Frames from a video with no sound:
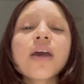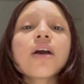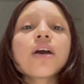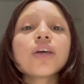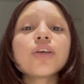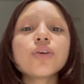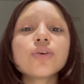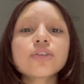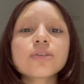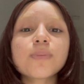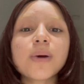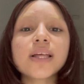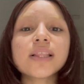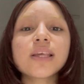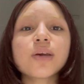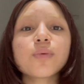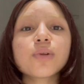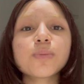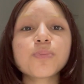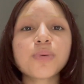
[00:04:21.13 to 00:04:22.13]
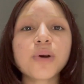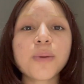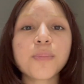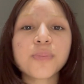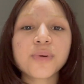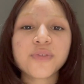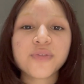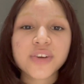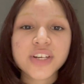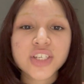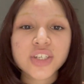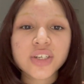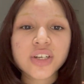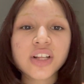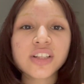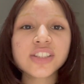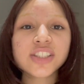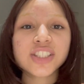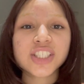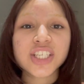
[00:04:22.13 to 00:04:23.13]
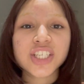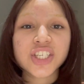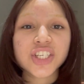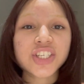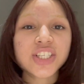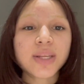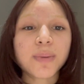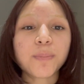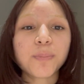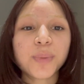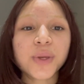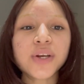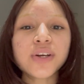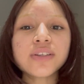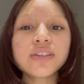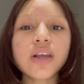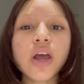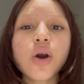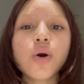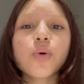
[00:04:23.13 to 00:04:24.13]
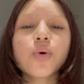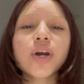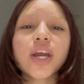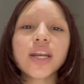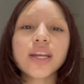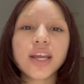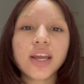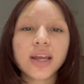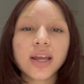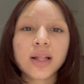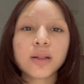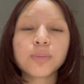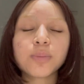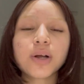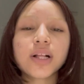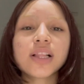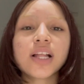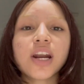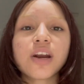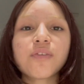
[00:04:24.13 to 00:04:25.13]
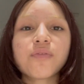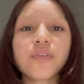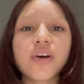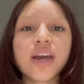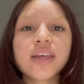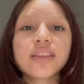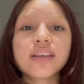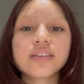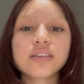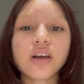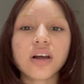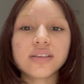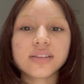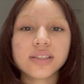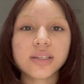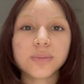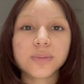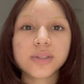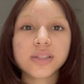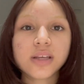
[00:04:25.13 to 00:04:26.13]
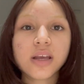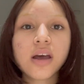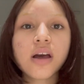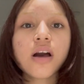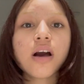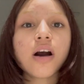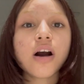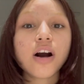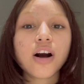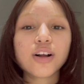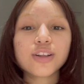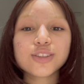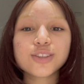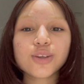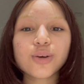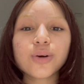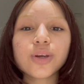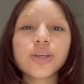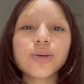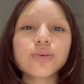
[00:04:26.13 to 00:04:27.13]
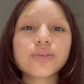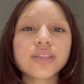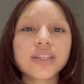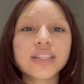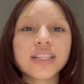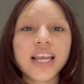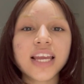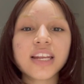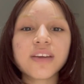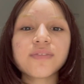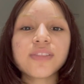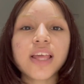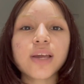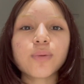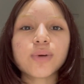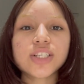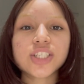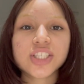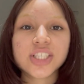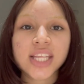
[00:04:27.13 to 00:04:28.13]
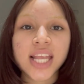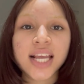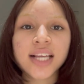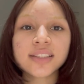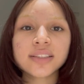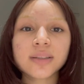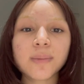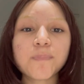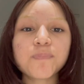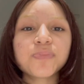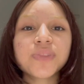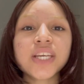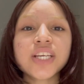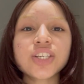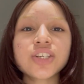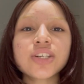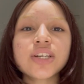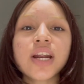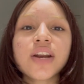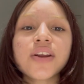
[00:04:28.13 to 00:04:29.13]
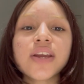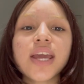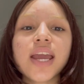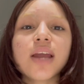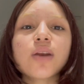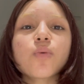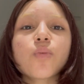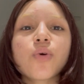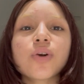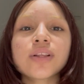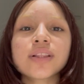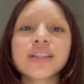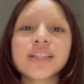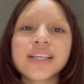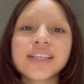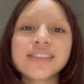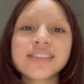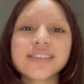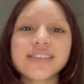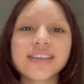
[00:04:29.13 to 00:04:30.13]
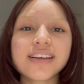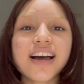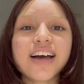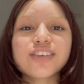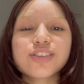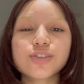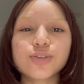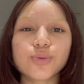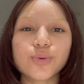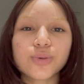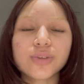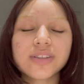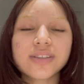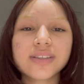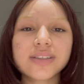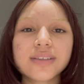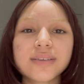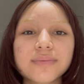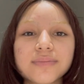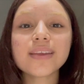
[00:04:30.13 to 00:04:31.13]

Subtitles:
Use bilingual professionals, teachers, and peers who can help clarify these concepts. Also, use native language text, dictionary, and word lists as tools.